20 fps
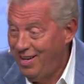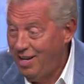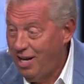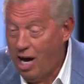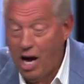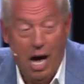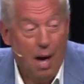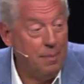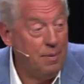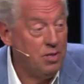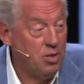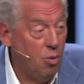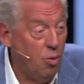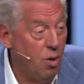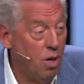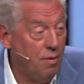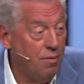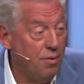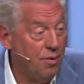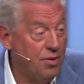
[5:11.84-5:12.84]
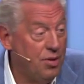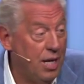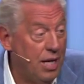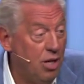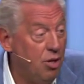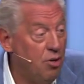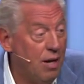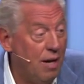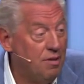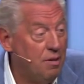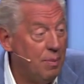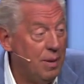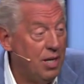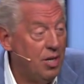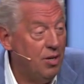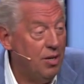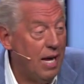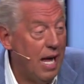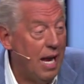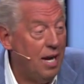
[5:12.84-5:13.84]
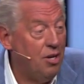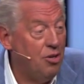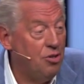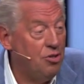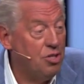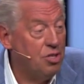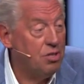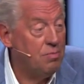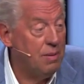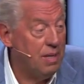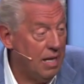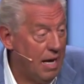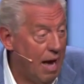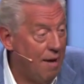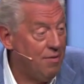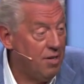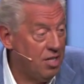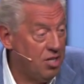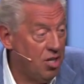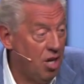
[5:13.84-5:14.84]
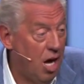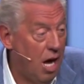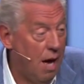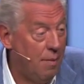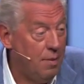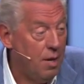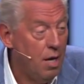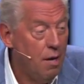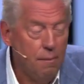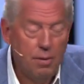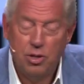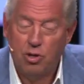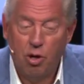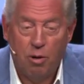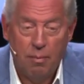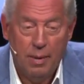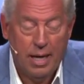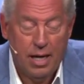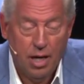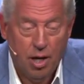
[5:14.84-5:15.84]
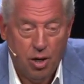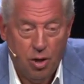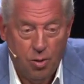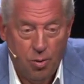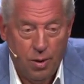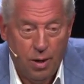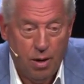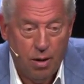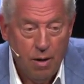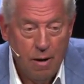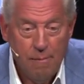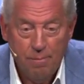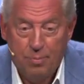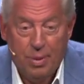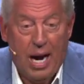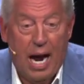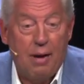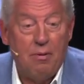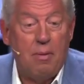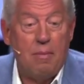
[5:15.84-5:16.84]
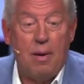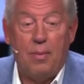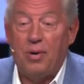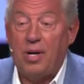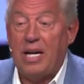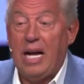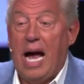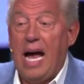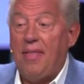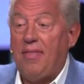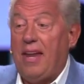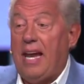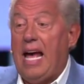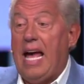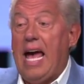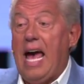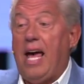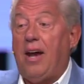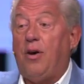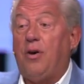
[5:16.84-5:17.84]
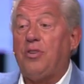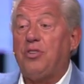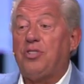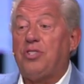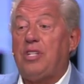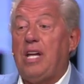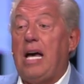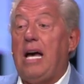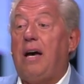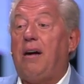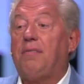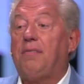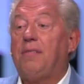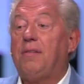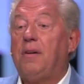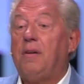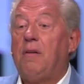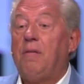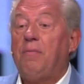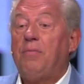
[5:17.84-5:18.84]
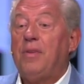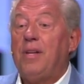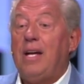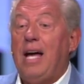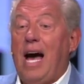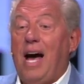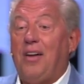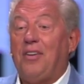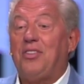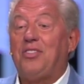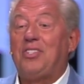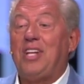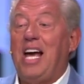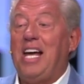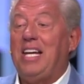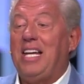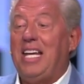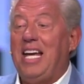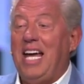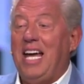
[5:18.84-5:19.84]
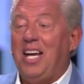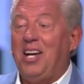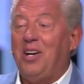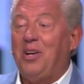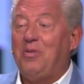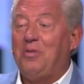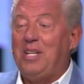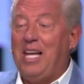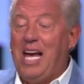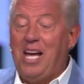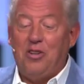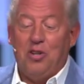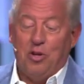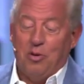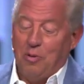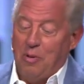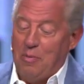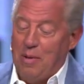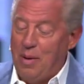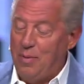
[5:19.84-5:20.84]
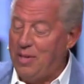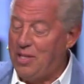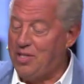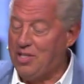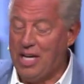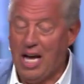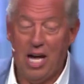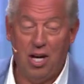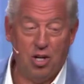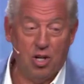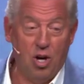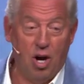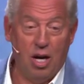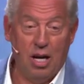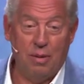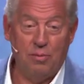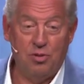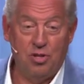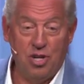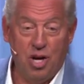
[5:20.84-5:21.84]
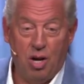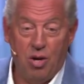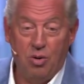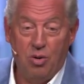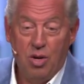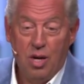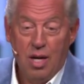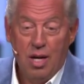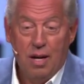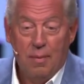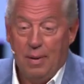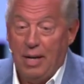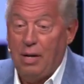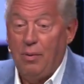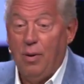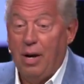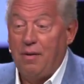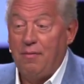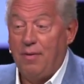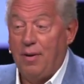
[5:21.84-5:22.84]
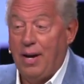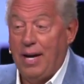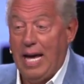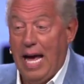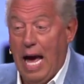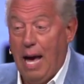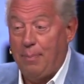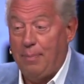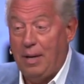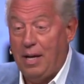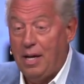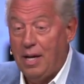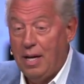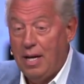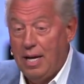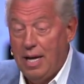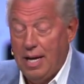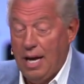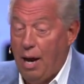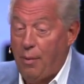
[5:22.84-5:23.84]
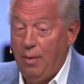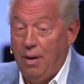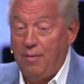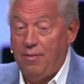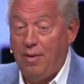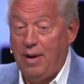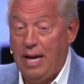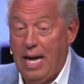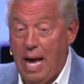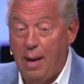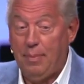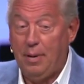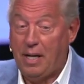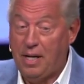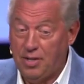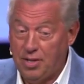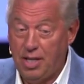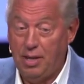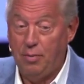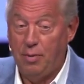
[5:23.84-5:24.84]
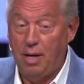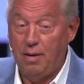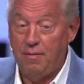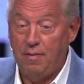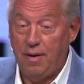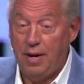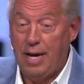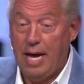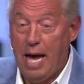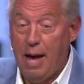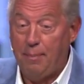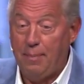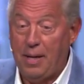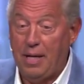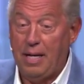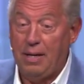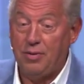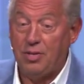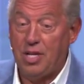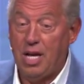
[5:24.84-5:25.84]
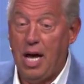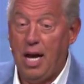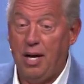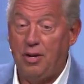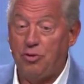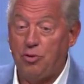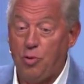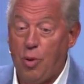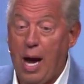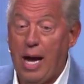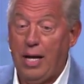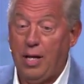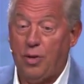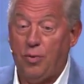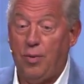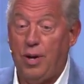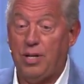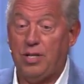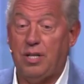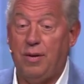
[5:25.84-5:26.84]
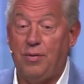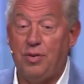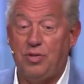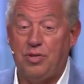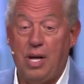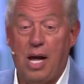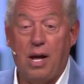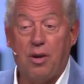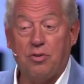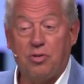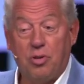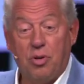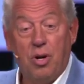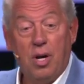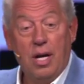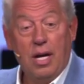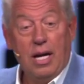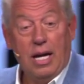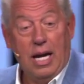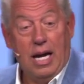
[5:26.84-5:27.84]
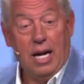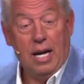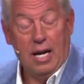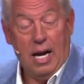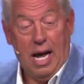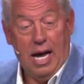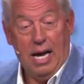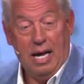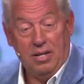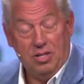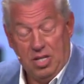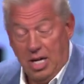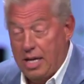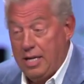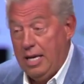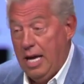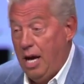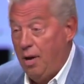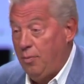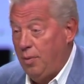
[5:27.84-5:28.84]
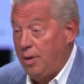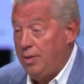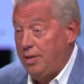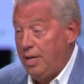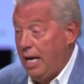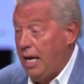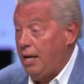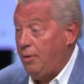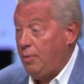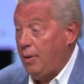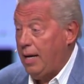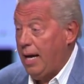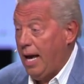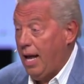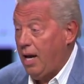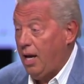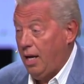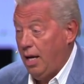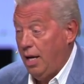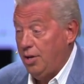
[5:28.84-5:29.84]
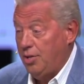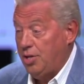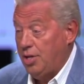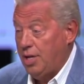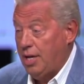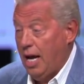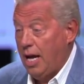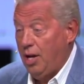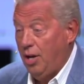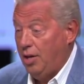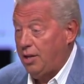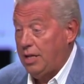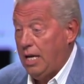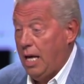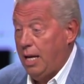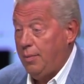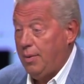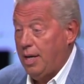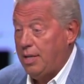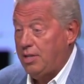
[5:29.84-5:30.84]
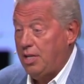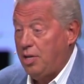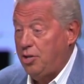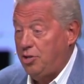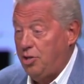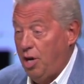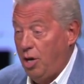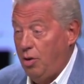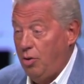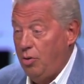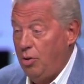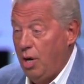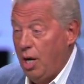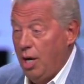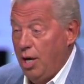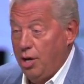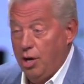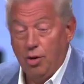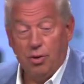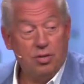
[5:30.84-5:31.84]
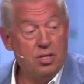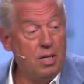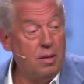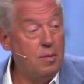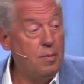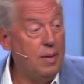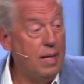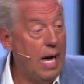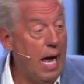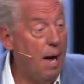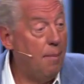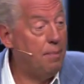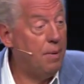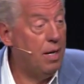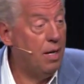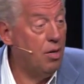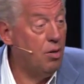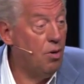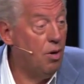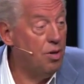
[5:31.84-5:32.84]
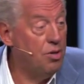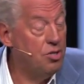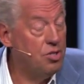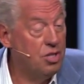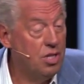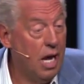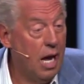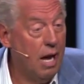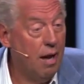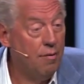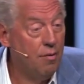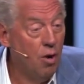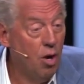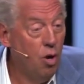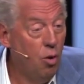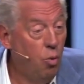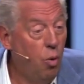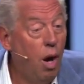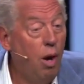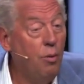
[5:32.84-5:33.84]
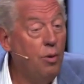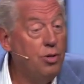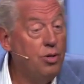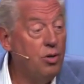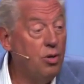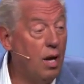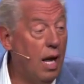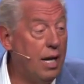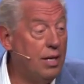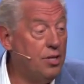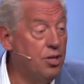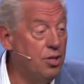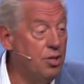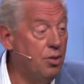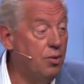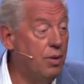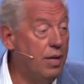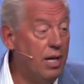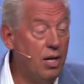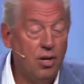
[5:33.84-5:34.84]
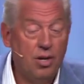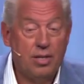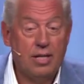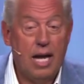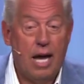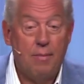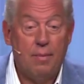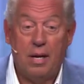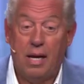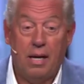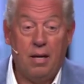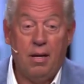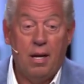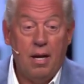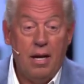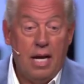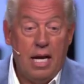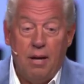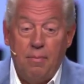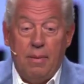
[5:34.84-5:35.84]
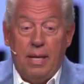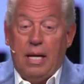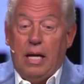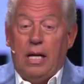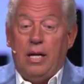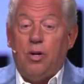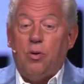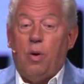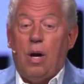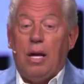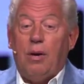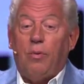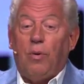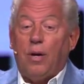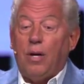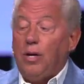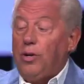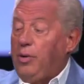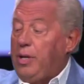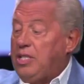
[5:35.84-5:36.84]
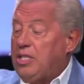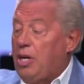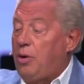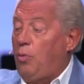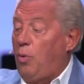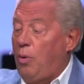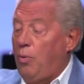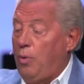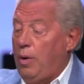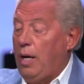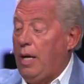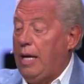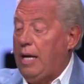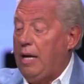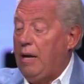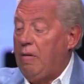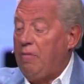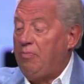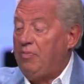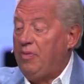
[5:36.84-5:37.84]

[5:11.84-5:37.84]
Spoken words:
A hobby is a wonderful thing. You don't have to be good at it. You can just have it as a hobby. But don't make it a career. But I remember a guy that I had on staff out in San Diego. Dan, you'll remember this guy. I'll call him Joe. But he wasn't very happy, and I wasn't very happy because he wasn't very happy, and he was kind of dragging the rest of us down. So he and I sat down one day, and we had a lunch, and I looked at him, and I said, Joe, you don't seem to be happy here on staff. What would you like to do? And he looked at me, and he immediately knew what he wanted to do. He said, well, really,